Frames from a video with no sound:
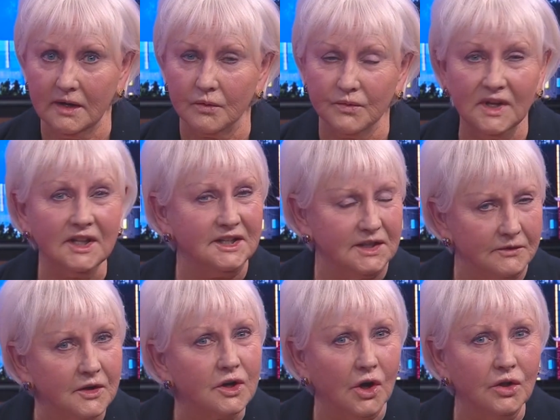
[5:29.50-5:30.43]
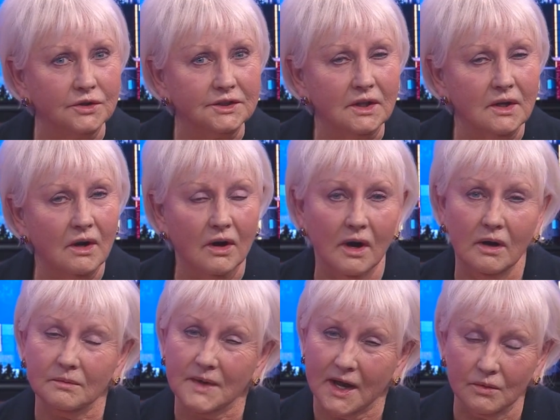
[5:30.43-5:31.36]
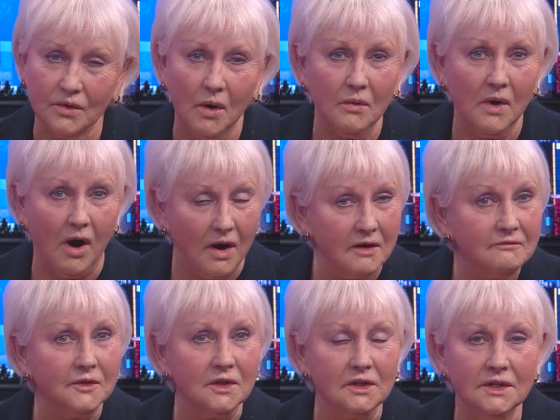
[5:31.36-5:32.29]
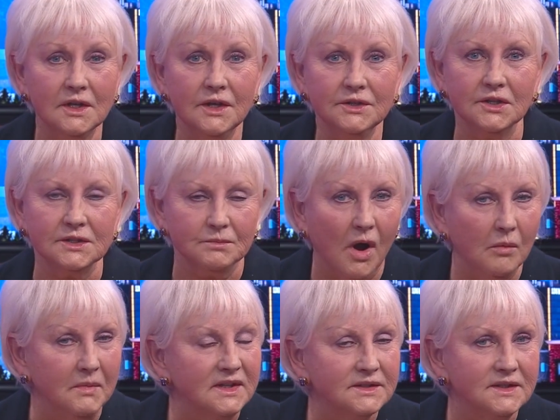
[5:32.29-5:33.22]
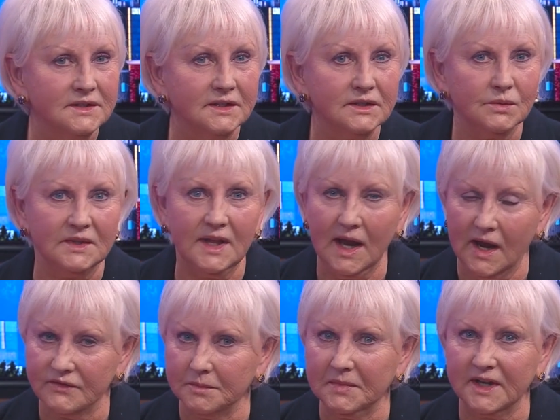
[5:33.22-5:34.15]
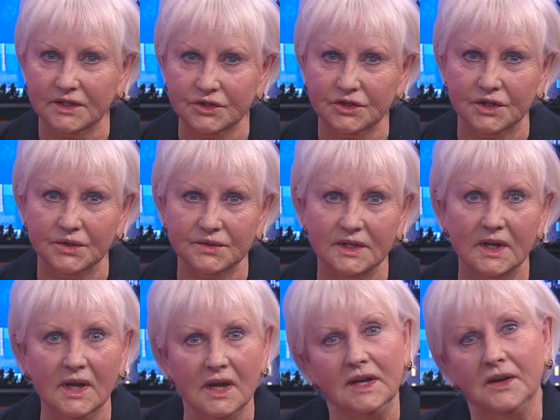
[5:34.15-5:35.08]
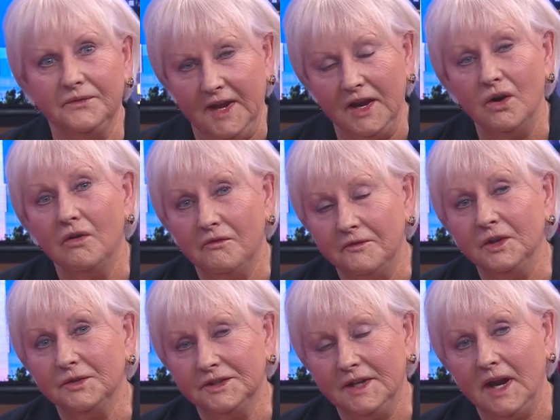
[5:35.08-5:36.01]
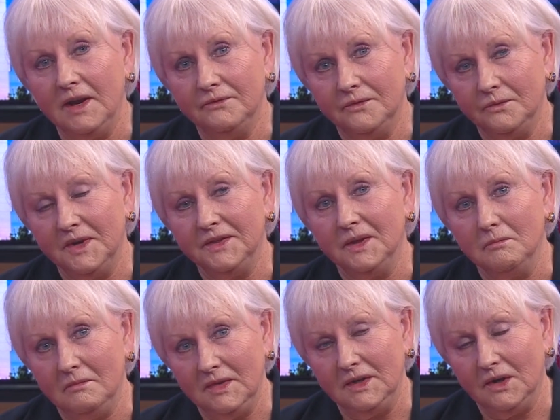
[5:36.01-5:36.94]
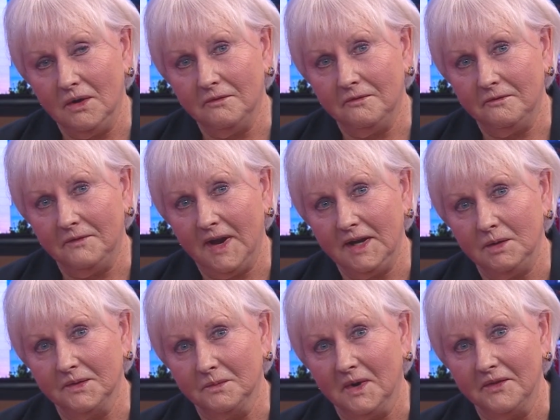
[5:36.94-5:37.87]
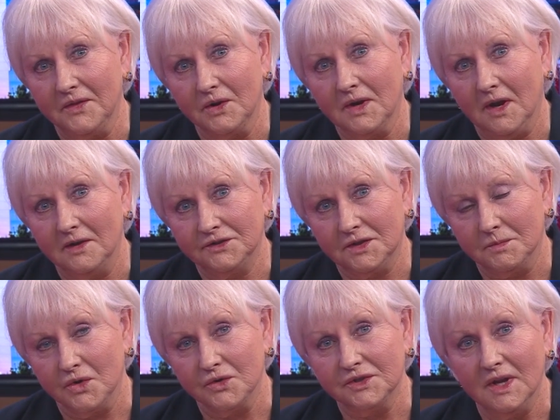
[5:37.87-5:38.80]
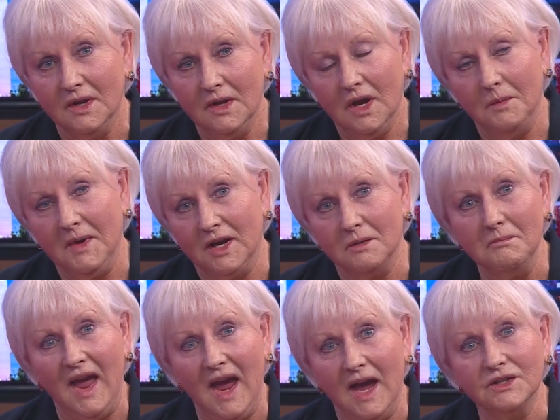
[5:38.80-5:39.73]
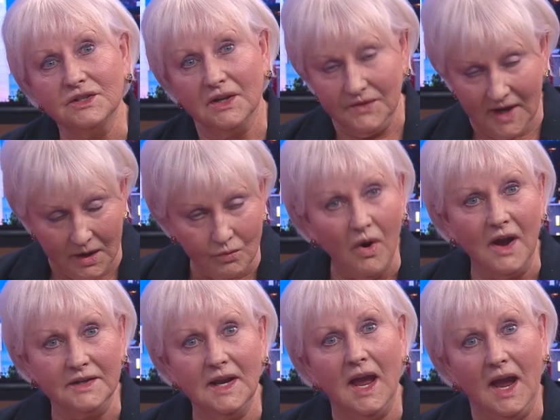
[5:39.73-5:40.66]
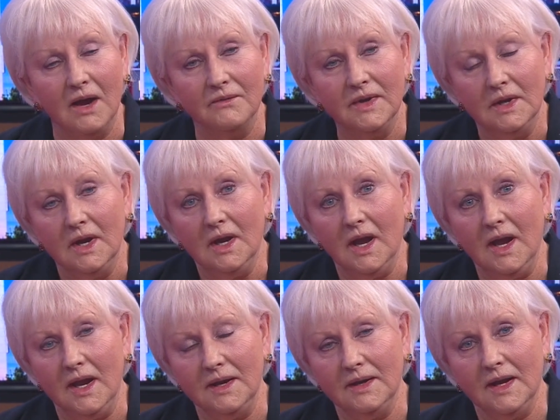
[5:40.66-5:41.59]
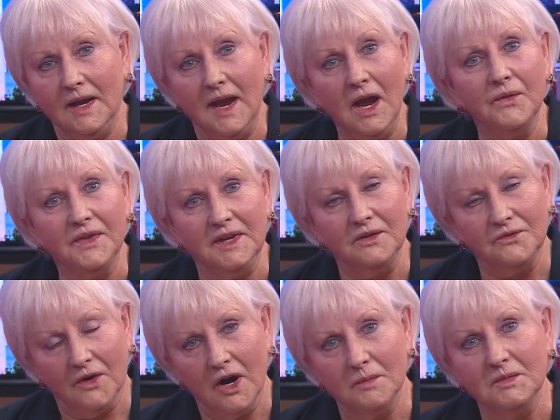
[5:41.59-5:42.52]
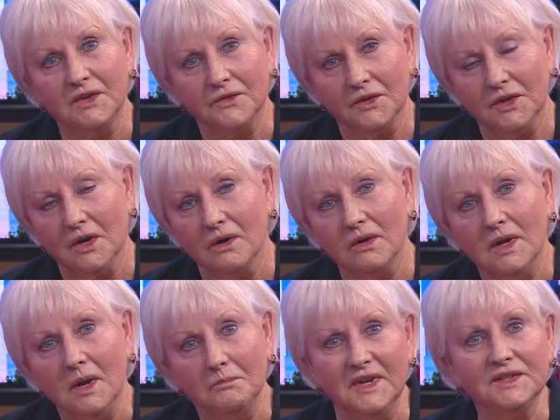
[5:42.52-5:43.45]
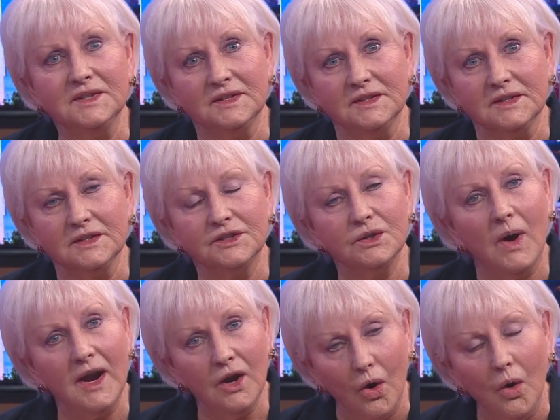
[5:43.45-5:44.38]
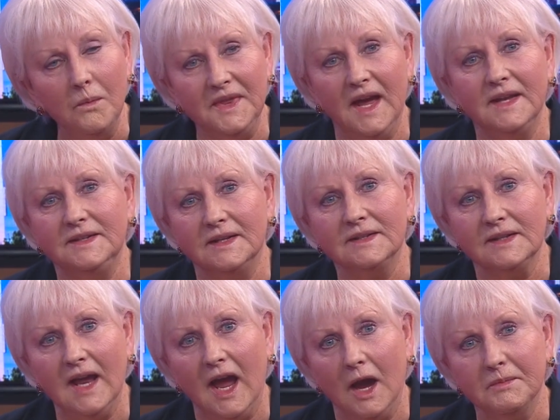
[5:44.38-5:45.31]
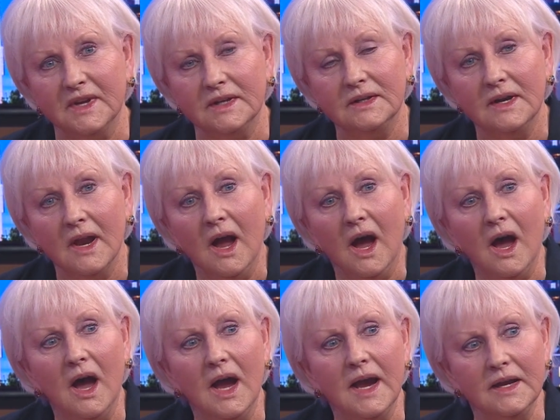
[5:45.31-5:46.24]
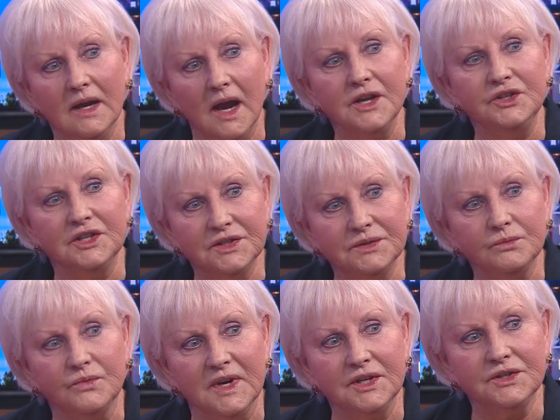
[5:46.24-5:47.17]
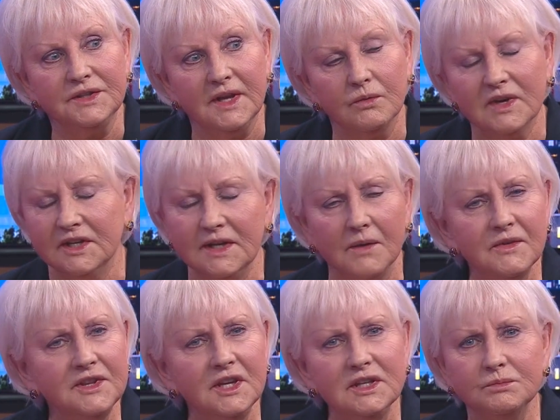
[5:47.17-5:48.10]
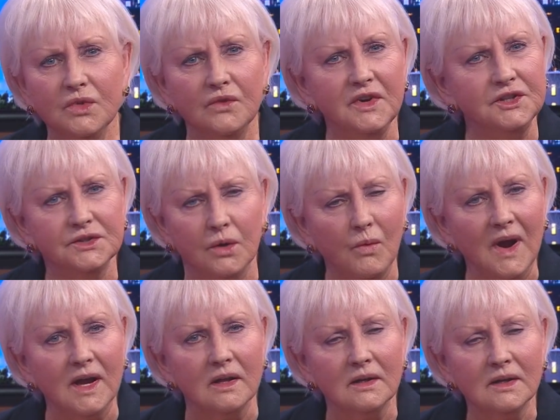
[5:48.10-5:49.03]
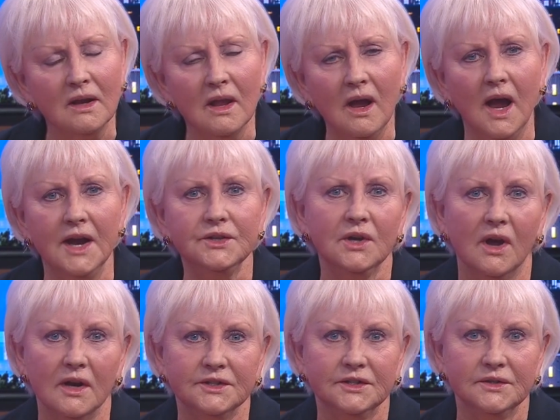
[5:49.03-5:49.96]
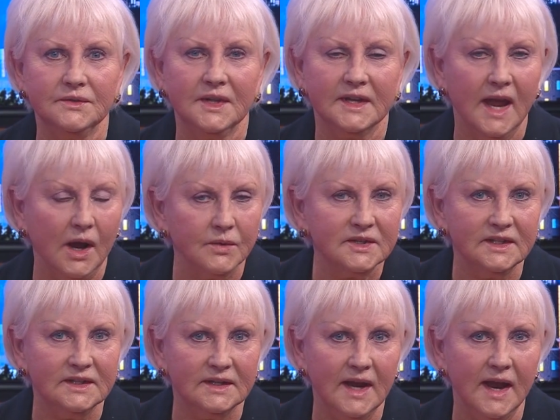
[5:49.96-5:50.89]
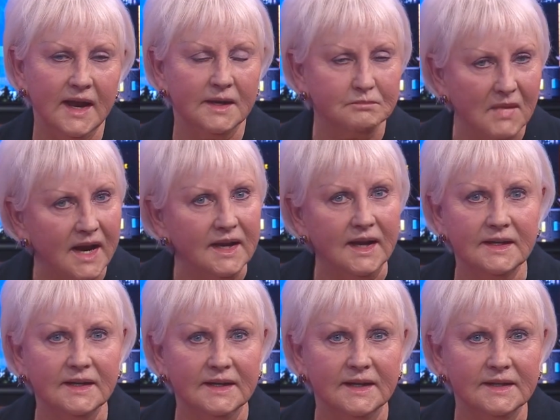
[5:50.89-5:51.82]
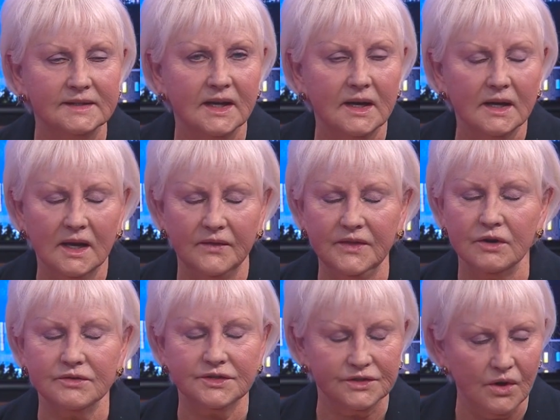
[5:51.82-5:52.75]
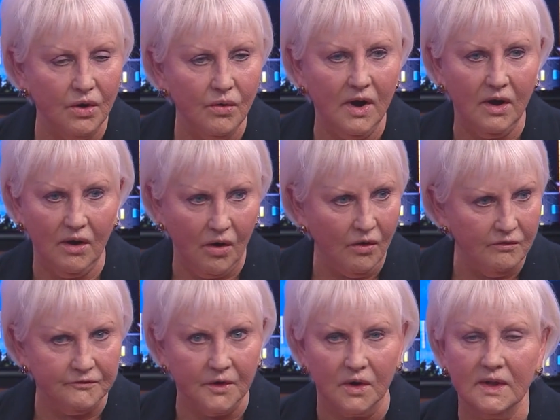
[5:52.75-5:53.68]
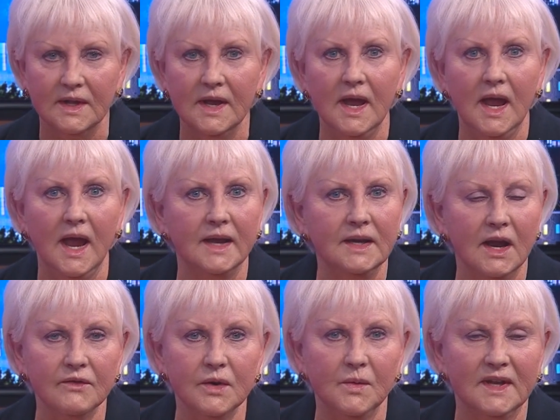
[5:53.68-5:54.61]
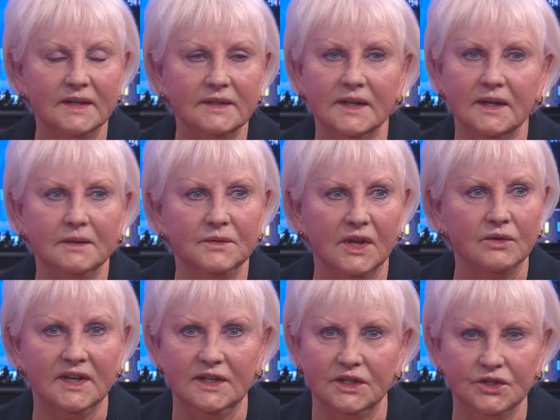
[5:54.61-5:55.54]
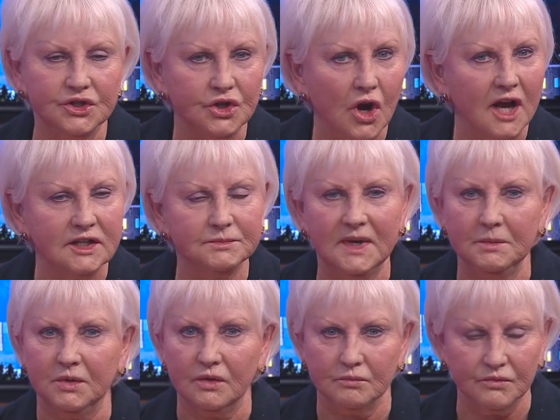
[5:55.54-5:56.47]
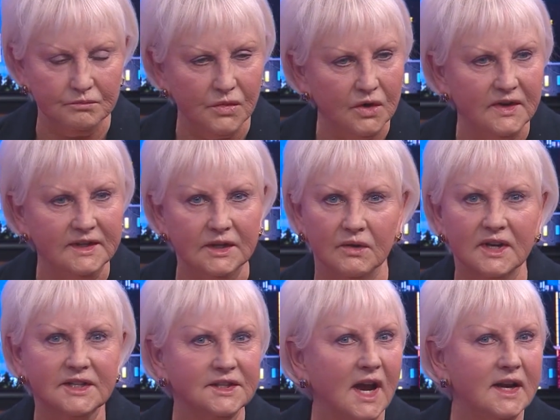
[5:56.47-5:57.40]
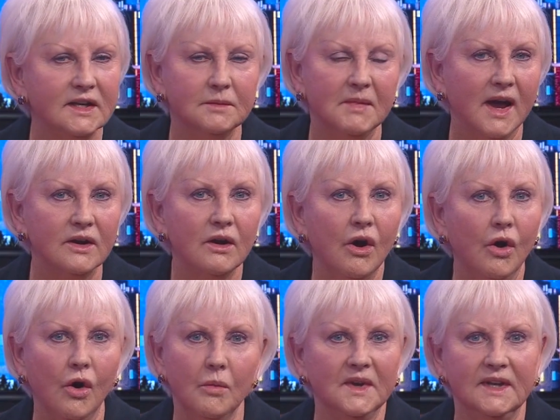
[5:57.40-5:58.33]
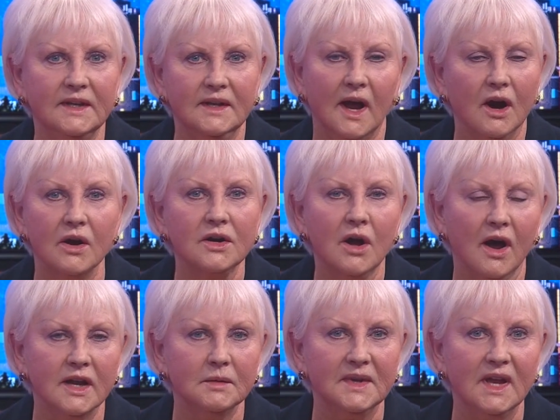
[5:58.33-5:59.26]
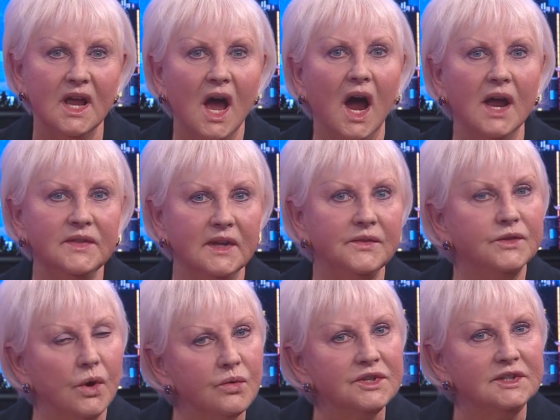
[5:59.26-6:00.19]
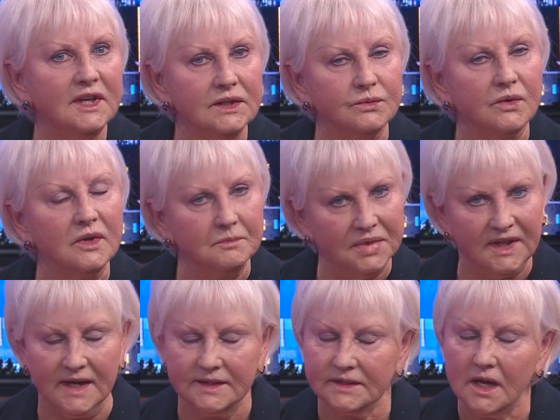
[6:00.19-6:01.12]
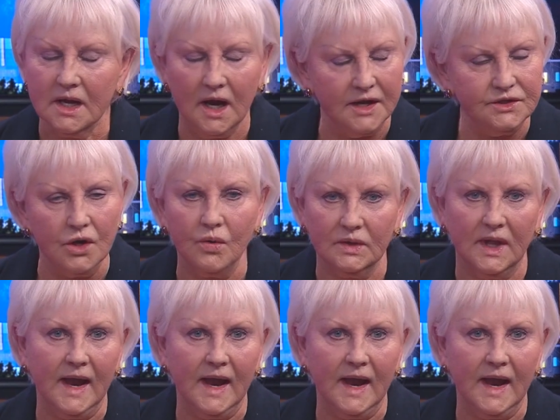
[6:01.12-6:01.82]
really difficult um, I don't know, harmful to small businesses when they have to pick and choose. If they don't feel safe with them, you know, fighting with one of their customers about a mask and they want to have a, a healthy environment for their businesses. So I hope that doesn't happen. I, I just wish that, because everything's moving so well. I talked to the county today and my entities, and they're so hopeful and everyone, they, are getting shots, people moving, they're excited about opening our economy. I think those things were in place. I don't